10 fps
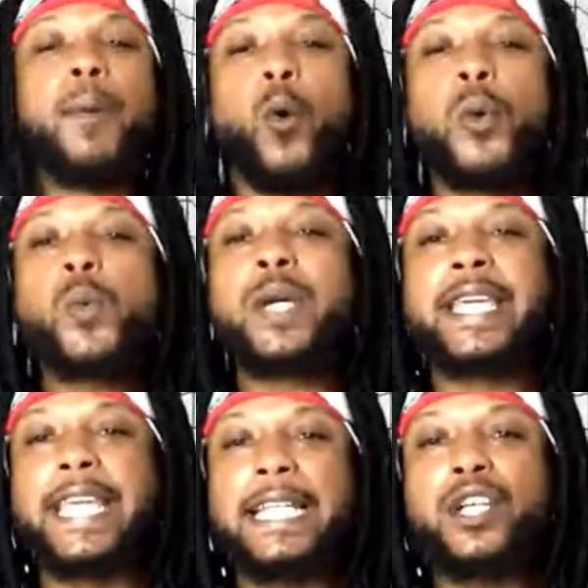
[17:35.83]
but we were
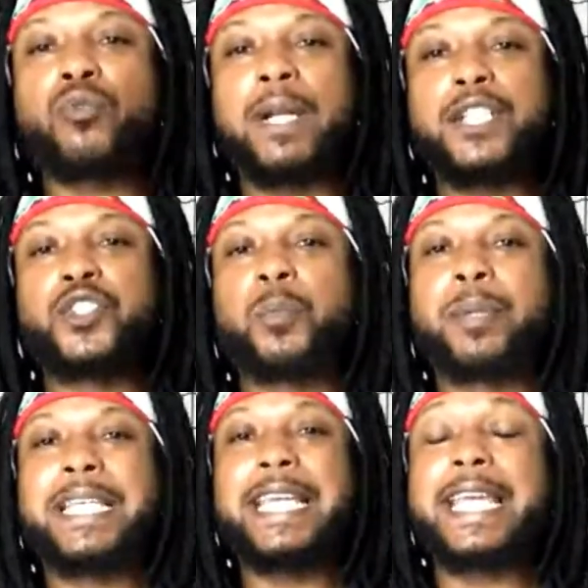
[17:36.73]
getting ready to
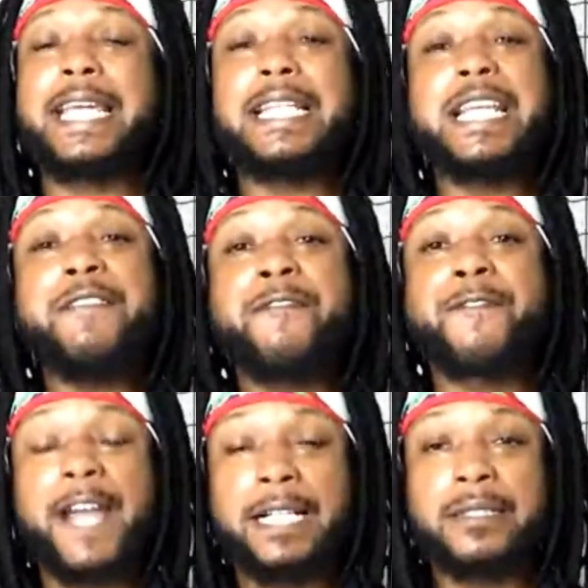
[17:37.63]
be
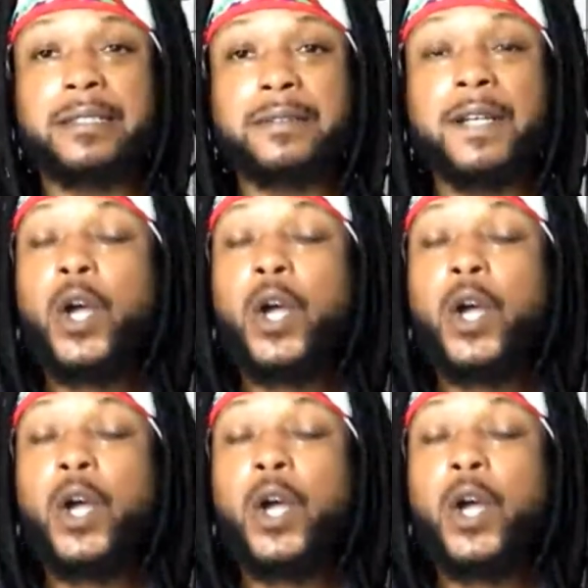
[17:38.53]
ineffective.